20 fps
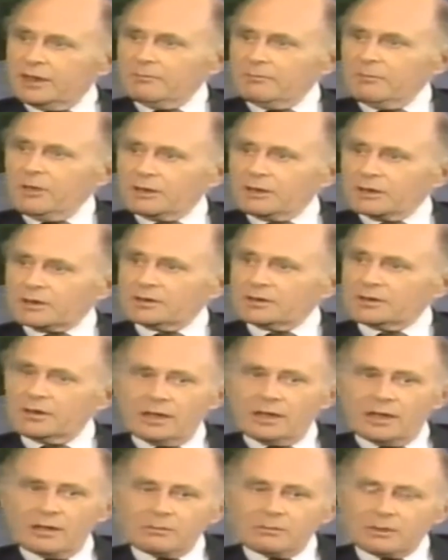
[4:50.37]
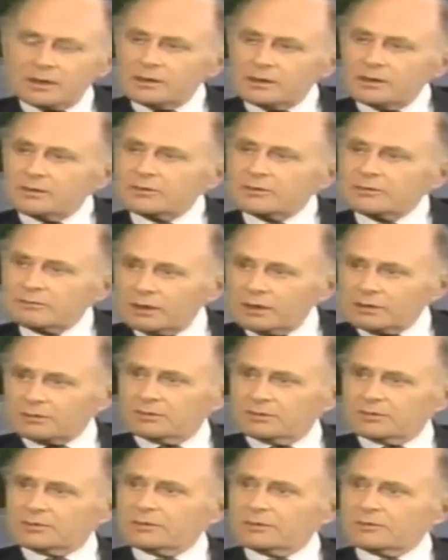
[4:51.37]
American Army
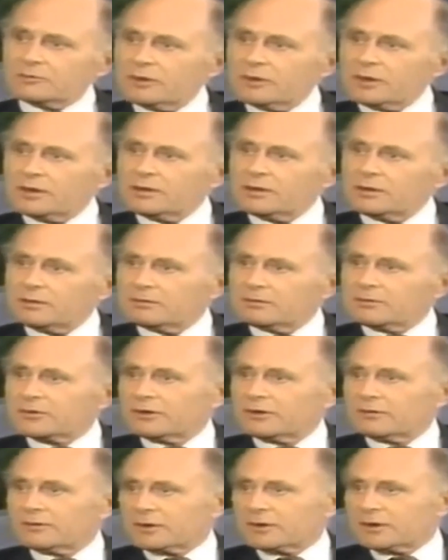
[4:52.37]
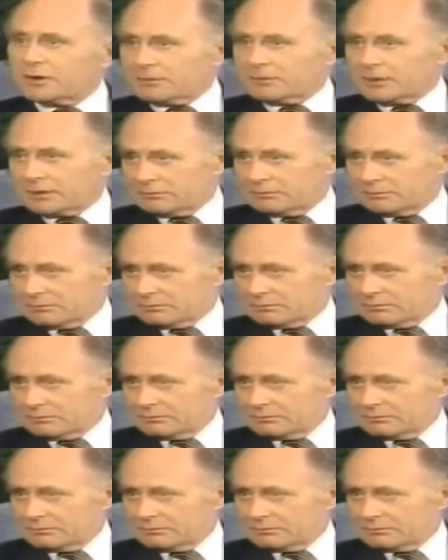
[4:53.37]
instructors to train the new Soviet Army.